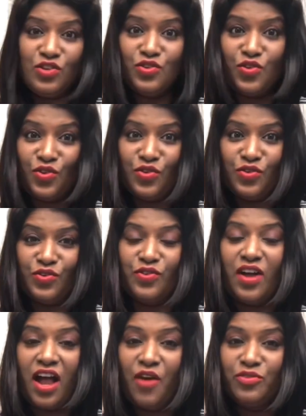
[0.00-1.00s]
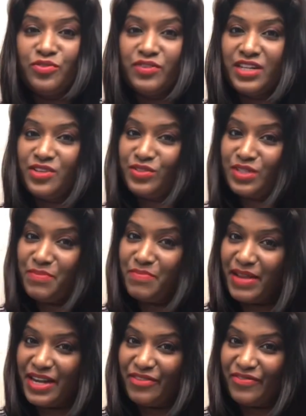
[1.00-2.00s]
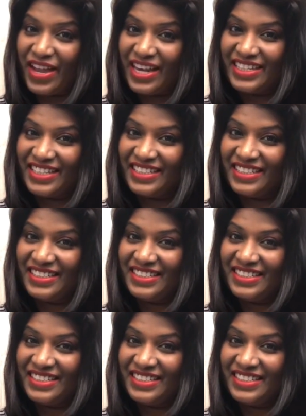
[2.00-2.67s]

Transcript: No, how to reduce the belly fat.